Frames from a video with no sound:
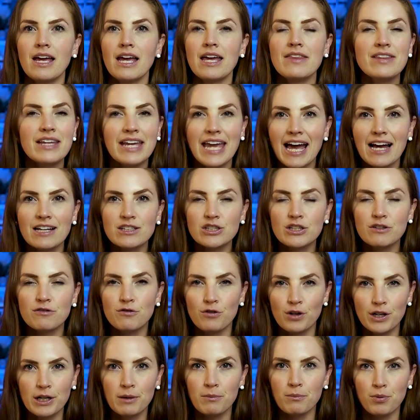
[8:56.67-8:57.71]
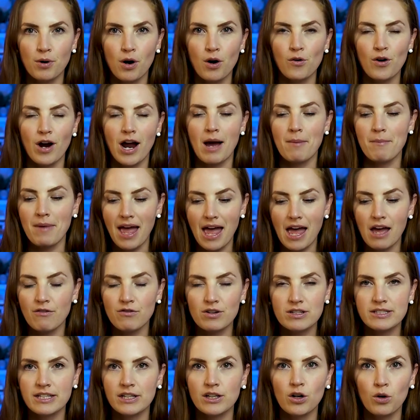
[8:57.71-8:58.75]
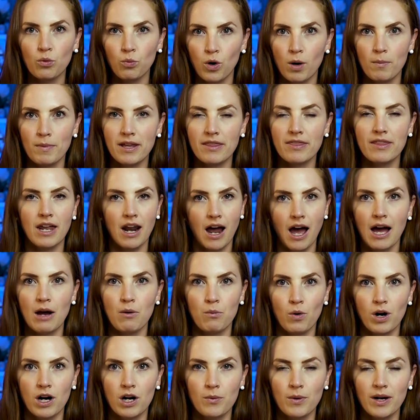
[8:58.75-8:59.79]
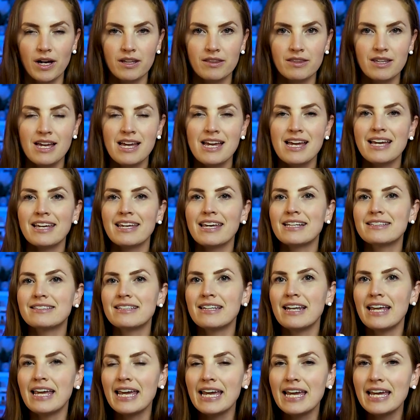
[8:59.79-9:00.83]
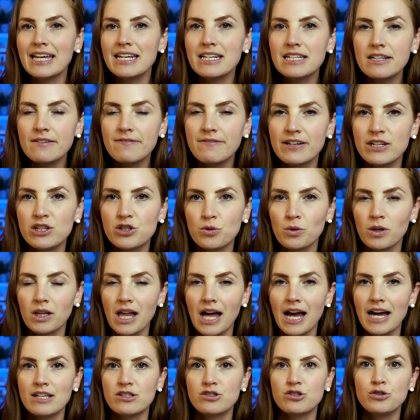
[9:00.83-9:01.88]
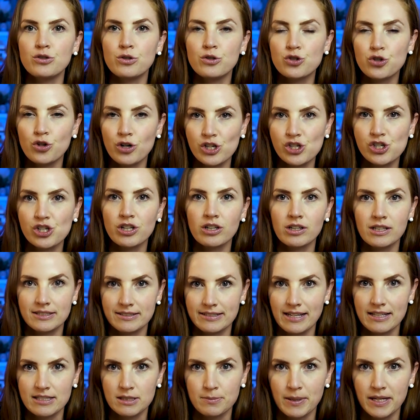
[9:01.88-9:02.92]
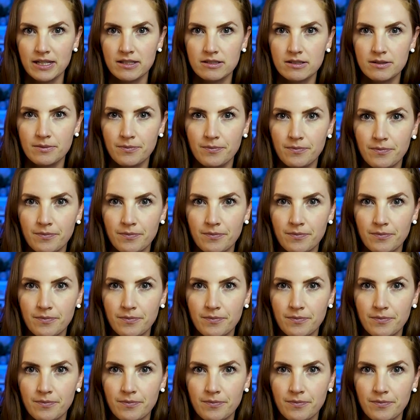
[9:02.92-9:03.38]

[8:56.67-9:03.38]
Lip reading: In the Cancer Freedom Program, every single woman that I work with gets an individualized nutritional assessment,